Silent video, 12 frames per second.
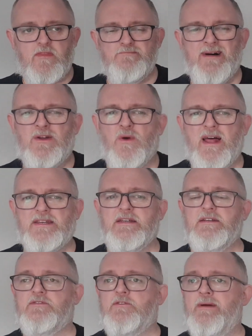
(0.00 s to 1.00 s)
Mango
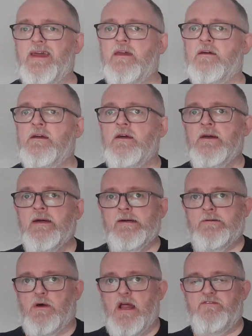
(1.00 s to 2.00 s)
lassies for me,
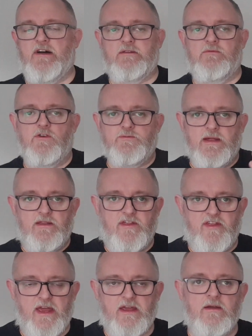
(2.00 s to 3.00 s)
what I've had them always been
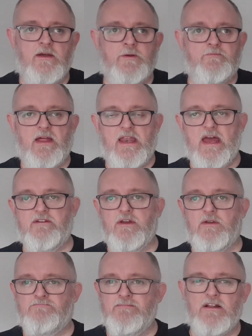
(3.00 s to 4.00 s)
thick and
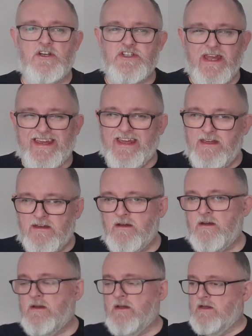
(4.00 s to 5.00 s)
heavy, milk shaky.
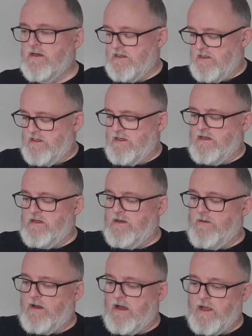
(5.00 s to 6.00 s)

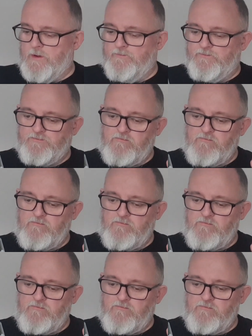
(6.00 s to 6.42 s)
Oh,